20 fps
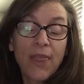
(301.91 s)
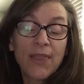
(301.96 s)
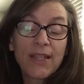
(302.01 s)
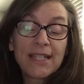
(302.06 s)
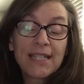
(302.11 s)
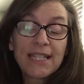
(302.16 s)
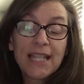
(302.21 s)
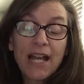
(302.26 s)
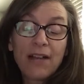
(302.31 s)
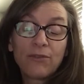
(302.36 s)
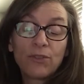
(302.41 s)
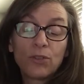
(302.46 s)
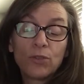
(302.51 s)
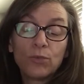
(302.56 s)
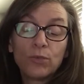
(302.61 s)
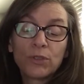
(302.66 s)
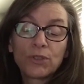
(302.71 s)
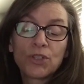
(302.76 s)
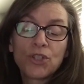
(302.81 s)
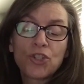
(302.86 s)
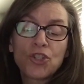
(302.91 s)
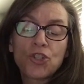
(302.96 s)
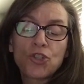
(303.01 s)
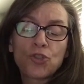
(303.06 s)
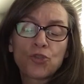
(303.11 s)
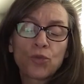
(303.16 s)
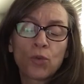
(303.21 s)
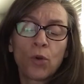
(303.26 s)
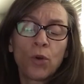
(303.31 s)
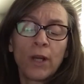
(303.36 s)
The devil will
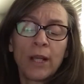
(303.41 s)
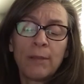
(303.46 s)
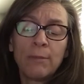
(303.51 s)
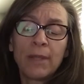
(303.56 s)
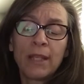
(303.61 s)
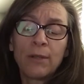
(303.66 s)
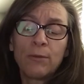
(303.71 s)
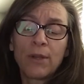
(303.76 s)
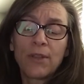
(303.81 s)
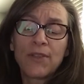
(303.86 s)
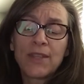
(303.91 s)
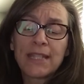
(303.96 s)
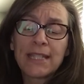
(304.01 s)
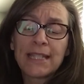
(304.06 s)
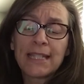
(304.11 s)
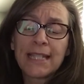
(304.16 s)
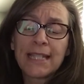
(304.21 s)
destroy me with his